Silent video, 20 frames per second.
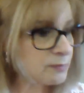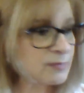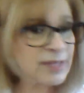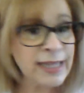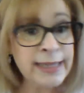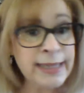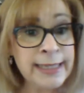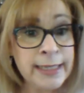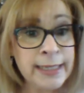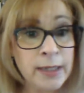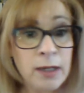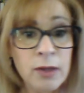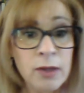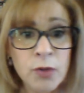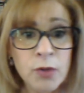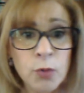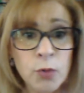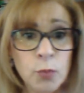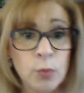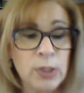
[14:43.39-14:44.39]
And the
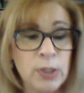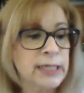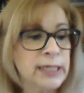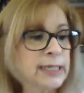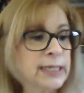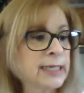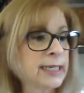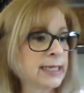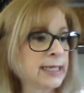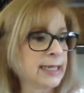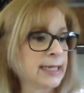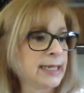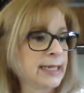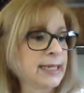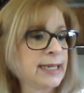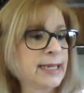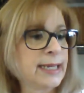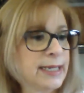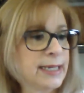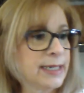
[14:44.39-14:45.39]
other one
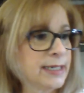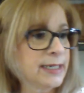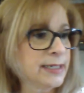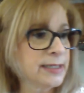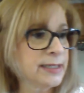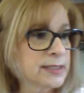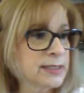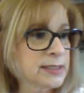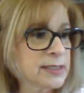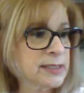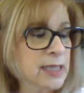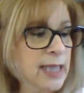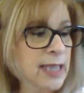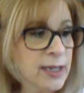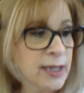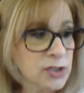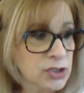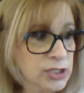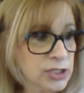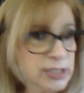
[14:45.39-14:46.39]
is
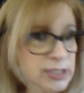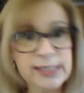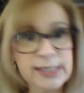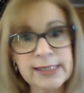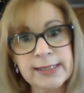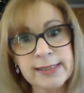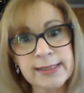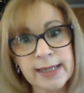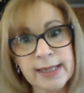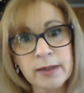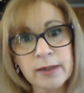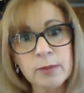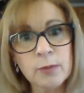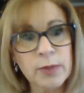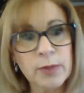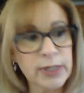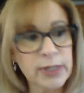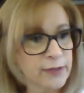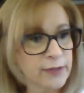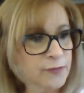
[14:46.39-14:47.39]
actually the second
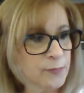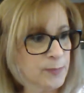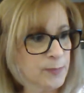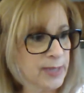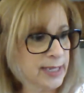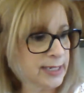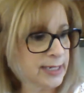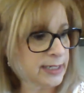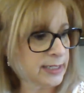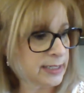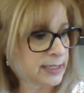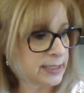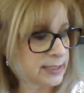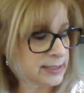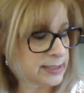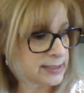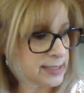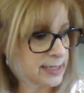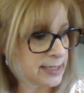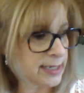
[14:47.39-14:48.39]
one I've made. It
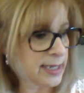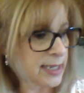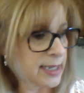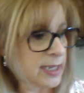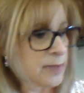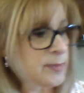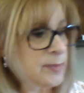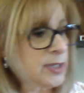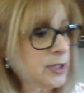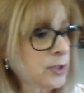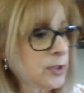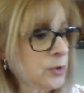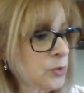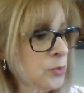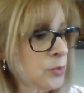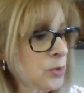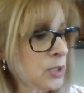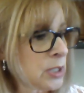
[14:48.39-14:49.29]
is a cameo.